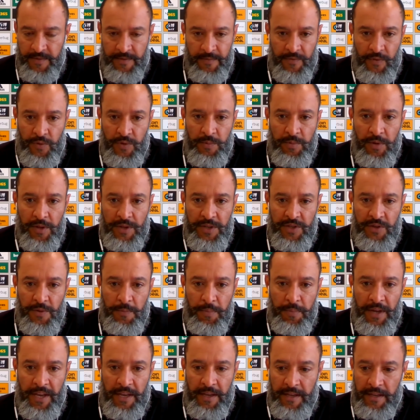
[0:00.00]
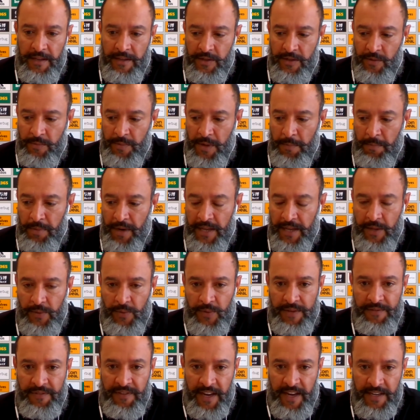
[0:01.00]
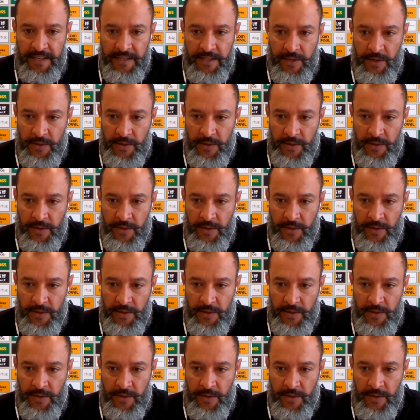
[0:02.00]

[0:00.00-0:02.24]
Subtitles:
Football is to be played with fans.